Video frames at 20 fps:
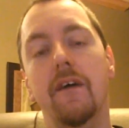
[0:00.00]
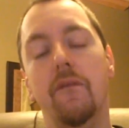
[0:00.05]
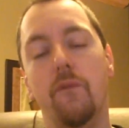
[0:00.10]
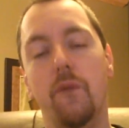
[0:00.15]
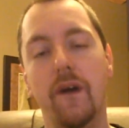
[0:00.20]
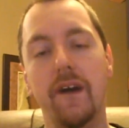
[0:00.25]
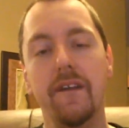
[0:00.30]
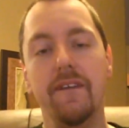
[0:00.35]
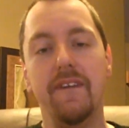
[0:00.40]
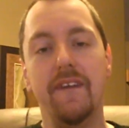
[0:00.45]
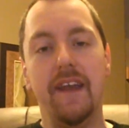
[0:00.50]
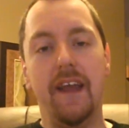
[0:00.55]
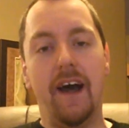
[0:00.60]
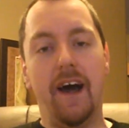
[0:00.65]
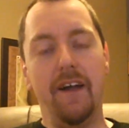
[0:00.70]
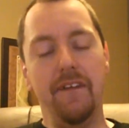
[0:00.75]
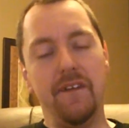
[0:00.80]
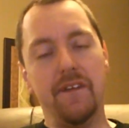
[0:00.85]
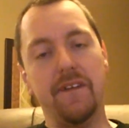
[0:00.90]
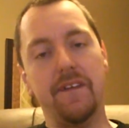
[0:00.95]
One of the
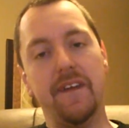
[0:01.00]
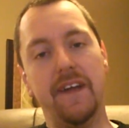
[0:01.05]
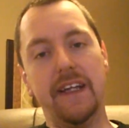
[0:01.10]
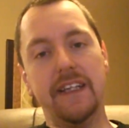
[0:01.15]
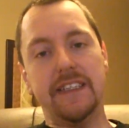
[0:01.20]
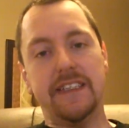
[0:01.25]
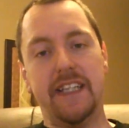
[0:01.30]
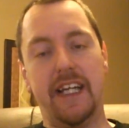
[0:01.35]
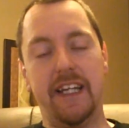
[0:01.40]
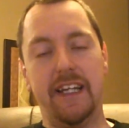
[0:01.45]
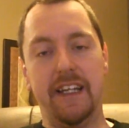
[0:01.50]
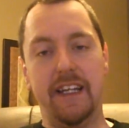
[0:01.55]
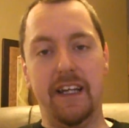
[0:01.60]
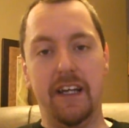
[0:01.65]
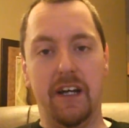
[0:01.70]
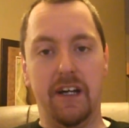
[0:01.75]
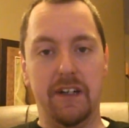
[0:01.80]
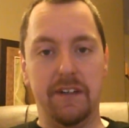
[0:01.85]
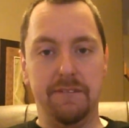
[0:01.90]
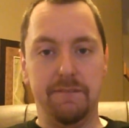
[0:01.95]
other things that
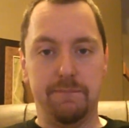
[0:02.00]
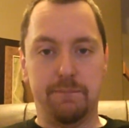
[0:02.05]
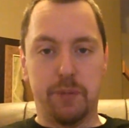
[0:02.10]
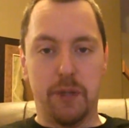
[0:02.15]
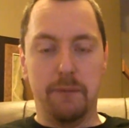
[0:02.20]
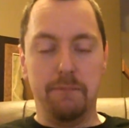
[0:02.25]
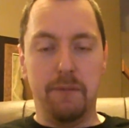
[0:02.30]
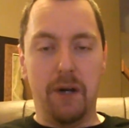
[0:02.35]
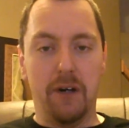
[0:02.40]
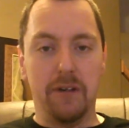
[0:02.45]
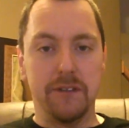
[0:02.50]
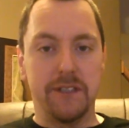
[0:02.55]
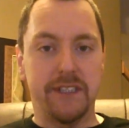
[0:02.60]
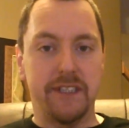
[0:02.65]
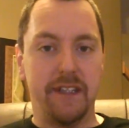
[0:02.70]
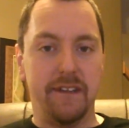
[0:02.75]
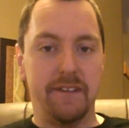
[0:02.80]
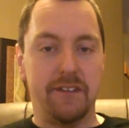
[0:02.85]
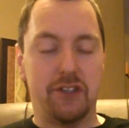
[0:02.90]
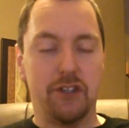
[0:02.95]

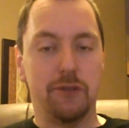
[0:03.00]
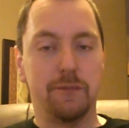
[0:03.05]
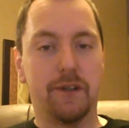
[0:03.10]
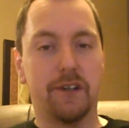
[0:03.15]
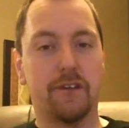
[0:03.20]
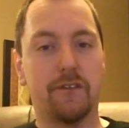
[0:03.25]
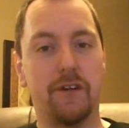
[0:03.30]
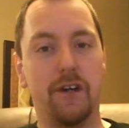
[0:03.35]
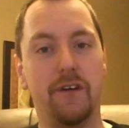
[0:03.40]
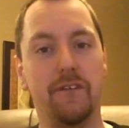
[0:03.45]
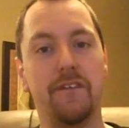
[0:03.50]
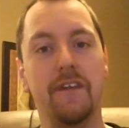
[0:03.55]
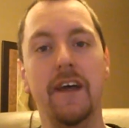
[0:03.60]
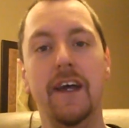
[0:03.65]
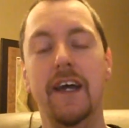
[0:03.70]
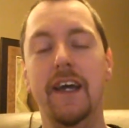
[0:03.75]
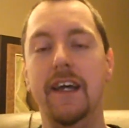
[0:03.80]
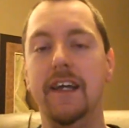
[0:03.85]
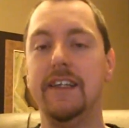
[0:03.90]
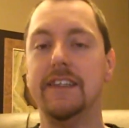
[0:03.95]
promotes tumor growth
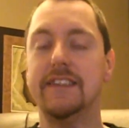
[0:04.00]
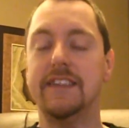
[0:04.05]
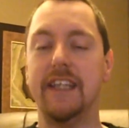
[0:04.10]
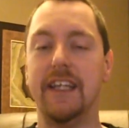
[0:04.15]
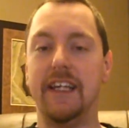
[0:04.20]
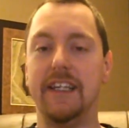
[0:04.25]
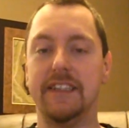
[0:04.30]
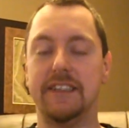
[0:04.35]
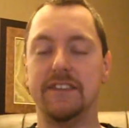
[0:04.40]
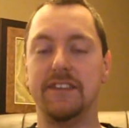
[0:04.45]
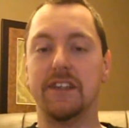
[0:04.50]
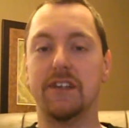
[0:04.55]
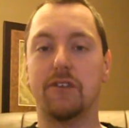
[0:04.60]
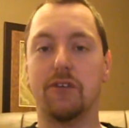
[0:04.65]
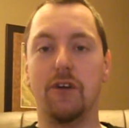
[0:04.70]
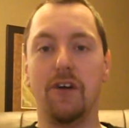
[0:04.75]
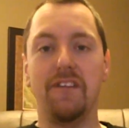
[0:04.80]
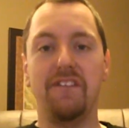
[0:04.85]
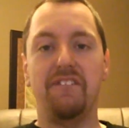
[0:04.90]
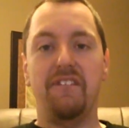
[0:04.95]
is the insulin
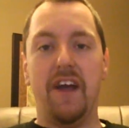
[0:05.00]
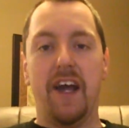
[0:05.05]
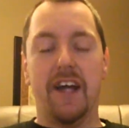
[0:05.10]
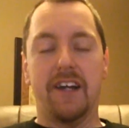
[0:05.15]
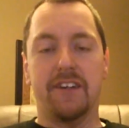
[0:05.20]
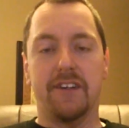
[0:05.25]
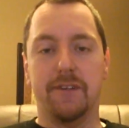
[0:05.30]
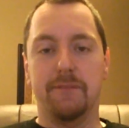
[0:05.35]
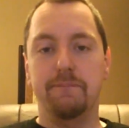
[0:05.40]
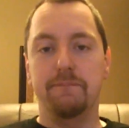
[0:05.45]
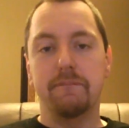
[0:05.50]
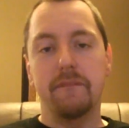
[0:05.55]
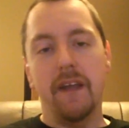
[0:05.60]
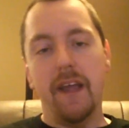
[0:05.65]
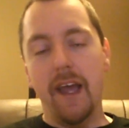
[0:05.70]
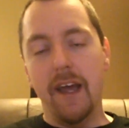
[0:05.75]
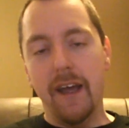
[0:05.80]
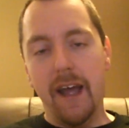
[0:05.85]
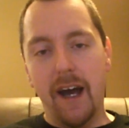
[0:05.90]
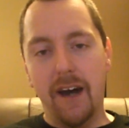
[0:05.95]
growth factor.
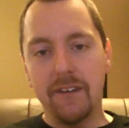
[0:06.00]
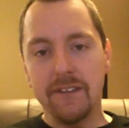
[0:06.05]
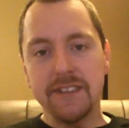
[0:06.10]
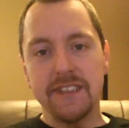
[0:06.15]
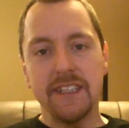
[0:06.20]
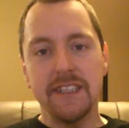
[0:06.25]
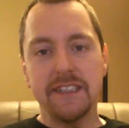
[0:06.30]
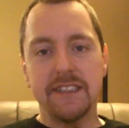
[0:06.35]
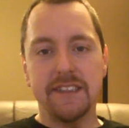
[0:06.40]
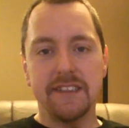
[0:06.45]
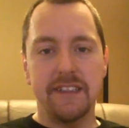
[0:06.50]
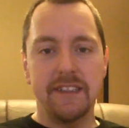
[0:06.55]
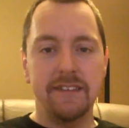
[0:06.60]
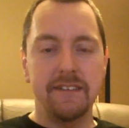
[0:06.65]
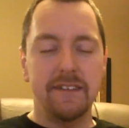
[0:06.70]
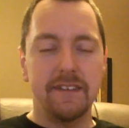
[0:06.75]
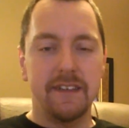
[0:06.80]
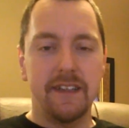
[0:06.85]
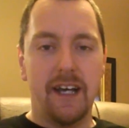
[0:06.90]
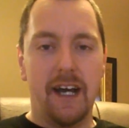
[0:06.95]
And how is
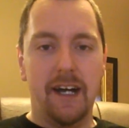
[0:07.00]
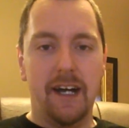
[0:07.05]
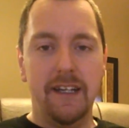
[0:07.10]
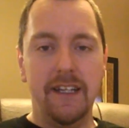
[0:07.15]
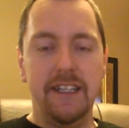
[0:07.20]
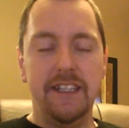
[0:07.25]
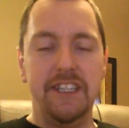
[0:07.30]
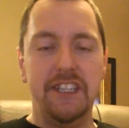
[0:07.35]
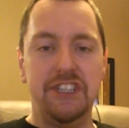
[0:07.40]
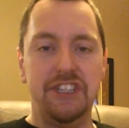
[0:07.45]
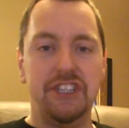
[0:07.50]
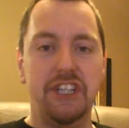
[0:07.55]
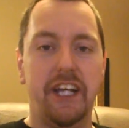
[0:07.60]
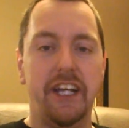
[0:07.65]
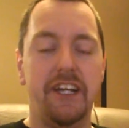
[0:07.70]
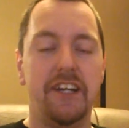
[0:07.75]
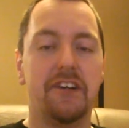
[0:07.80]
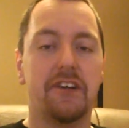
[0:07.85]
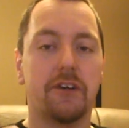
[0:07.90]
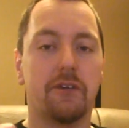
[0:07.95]
insulin
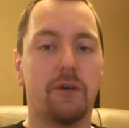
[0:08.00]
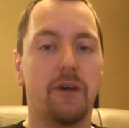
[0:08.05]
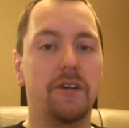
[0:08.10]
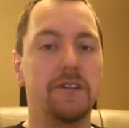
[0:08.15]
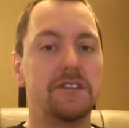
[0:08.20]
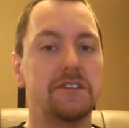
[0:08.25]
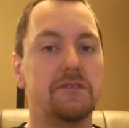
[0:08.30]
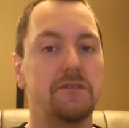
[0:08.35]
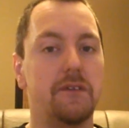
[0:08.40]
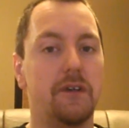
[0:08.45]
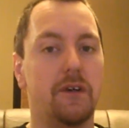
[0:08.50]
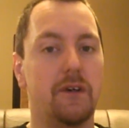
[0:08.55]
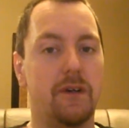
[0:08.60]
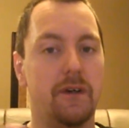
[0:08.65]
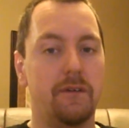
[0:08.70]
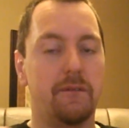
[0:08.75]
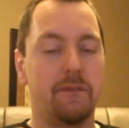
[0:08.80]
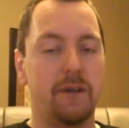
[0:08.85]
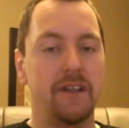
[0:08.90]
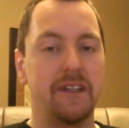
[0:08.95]
initiated or grows
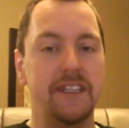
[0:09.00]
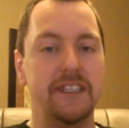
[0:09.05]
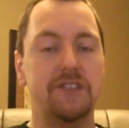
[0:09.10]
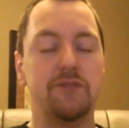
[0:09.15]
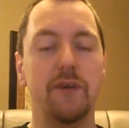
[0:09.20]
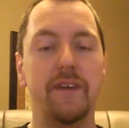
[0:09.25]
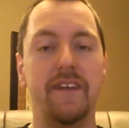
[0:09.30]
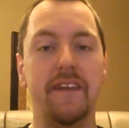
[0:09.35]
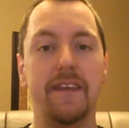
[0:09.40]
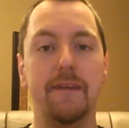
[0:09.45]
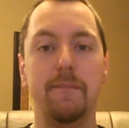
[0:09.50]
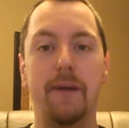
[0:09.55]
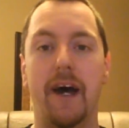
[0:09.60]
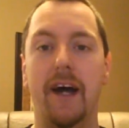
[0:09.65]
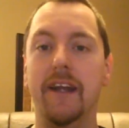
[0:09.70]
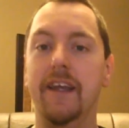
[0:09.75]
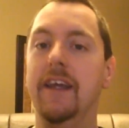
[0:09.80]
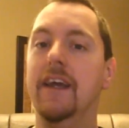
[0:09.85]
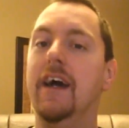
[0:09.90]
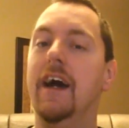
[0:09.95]
or released within the
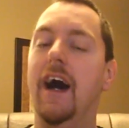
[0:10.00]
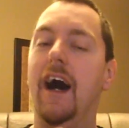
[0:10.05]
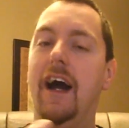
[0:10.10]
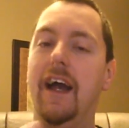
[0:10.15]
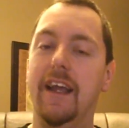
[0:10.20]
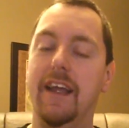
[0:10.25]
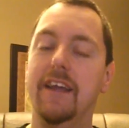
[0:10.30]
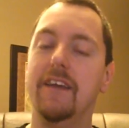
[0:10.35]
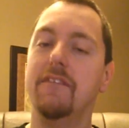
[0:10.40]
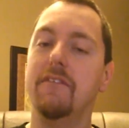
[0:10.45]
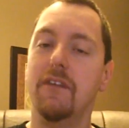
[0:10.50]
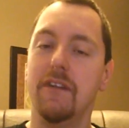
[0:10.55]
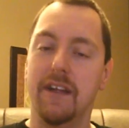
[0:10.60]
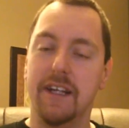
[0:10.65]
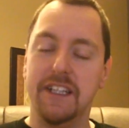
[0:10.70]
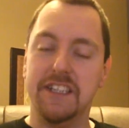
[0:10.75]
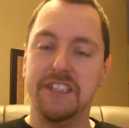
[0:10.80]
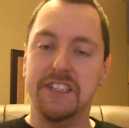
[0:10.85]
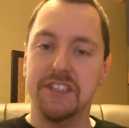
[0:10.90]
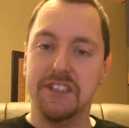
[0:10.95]
body? I.e. in
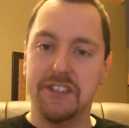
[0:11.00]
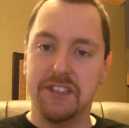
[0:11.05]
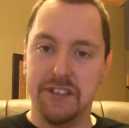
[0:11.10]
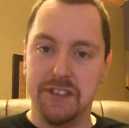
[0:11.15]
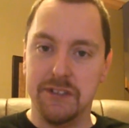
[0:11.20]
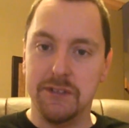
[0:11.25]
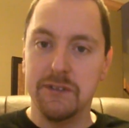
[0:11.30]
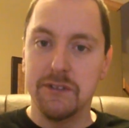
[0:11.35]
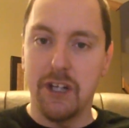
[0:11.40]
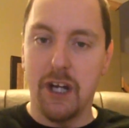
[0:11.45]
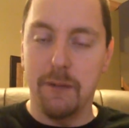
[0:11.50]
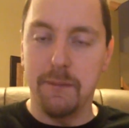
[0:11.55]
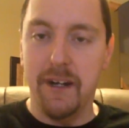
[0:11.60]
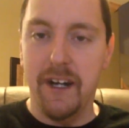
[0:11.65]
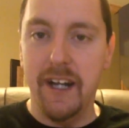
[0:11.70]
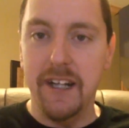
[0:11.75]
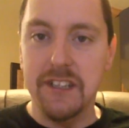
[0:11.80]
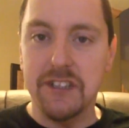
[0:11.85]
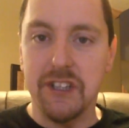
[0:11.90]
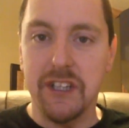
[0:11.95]
relation to
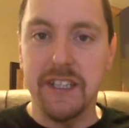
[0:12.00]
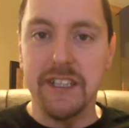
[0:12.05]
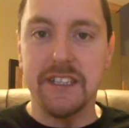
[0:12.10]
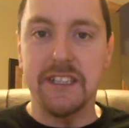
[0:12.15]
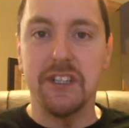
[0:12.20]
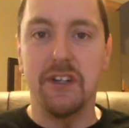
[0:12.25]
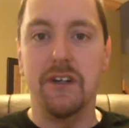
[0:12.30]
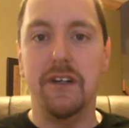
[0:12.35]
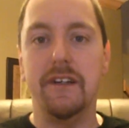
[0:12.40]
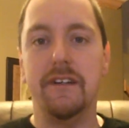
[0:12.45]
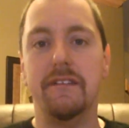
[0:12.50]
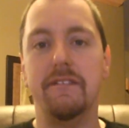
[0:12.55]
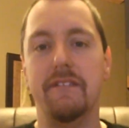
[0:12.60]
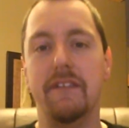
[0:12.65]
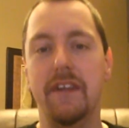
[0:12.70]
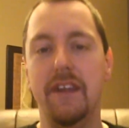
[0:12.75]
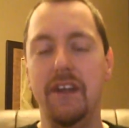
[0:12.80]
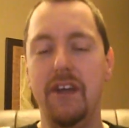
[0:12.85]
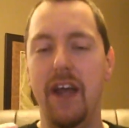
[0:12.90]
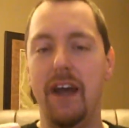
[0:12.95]
carbohydrates. So
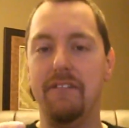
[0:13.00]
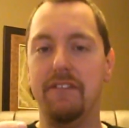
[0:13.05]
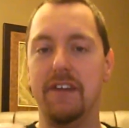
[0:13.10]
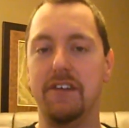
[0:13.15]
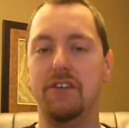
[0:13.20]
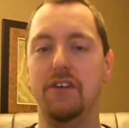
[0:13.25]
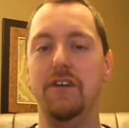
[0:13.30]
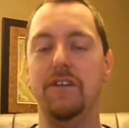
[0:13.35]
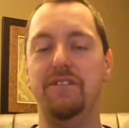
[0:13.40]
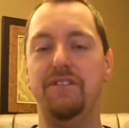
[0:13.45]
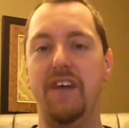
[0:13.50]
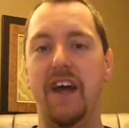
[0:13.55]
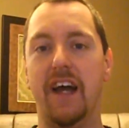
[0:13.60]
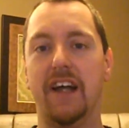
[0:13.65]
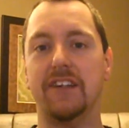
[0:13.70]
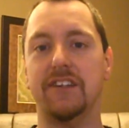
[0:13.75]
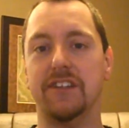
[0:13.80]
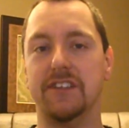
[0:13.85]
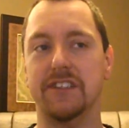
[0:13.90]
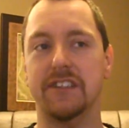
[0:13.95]
you have the two
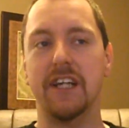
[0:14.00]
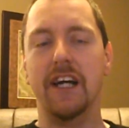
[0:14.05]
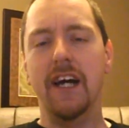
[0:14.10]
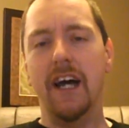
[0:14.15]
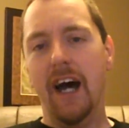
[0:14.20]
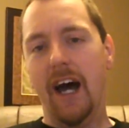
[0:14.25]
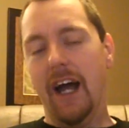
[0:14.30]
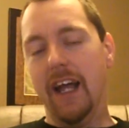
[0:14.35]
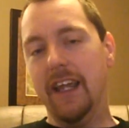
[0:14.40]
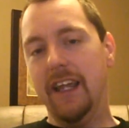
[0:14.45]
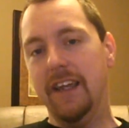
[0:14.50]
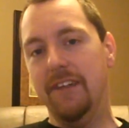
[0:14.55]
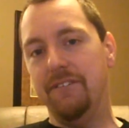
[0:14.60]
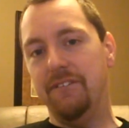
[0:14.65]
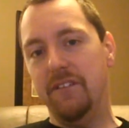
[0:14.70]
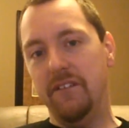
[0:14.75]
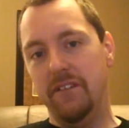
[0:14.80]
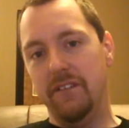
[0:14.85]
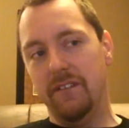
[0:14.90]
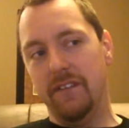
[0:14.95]
factors, i.e.
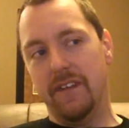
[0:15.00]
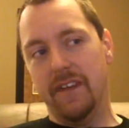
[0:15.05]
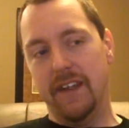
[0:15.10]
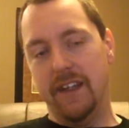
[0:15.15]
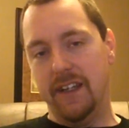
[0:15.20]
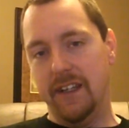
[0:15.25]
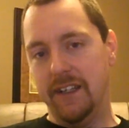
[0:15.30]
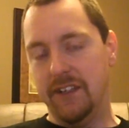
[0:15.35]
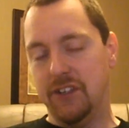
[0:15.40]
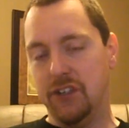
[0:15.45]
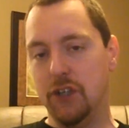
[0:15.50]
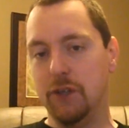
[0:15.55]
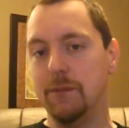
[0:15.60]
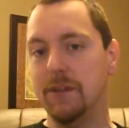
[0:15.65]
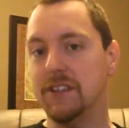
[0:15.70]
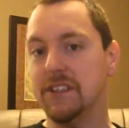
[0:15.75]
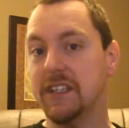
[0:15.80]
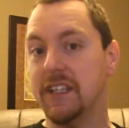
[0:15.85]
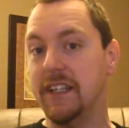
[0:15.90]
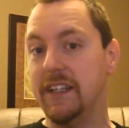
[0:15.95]
if the
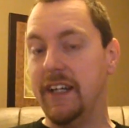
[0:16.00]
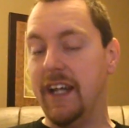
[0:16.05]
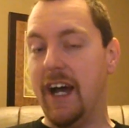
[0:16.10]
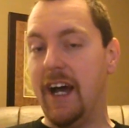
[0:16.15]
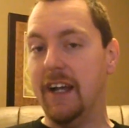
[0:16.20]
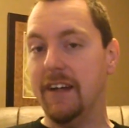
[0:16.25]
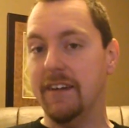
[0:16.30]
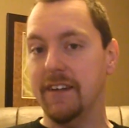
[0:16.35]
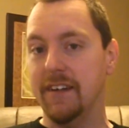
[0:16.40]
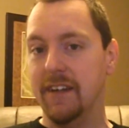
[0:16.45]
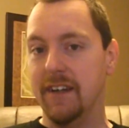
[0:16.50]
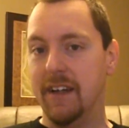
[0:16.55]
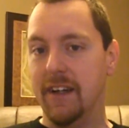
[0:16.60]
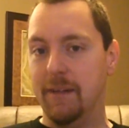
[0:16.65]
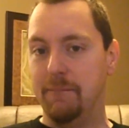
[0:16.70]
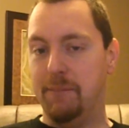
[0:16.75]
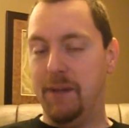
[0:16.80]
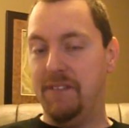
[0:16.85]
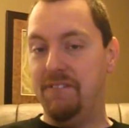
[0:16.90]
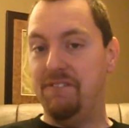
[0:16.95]
tumors cannot
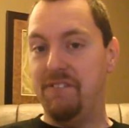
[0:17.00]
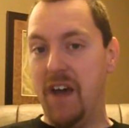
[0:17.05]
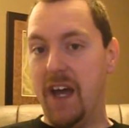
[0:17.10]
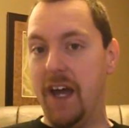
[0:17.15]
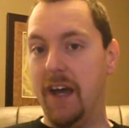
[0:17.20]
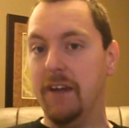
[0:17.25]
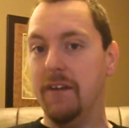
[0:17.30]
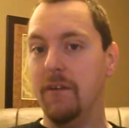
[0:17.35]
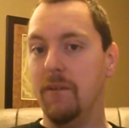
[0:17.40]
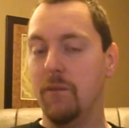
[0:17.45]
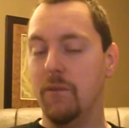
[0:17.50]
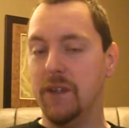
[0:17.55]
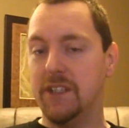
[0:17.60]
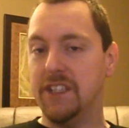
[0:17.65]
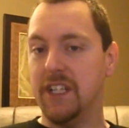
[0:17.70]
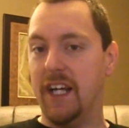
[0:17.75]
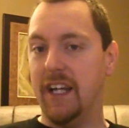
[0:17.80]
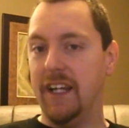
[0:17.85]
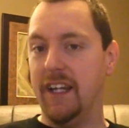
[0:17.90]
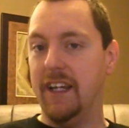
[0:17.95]
be fed,
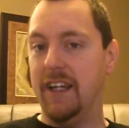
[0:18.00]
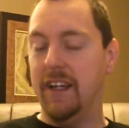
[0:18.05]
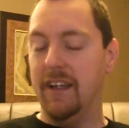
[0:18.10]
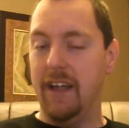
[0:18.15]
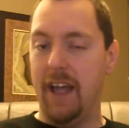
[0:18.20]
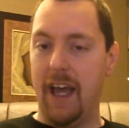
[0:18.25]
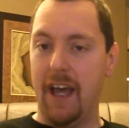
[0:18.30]
which i.e.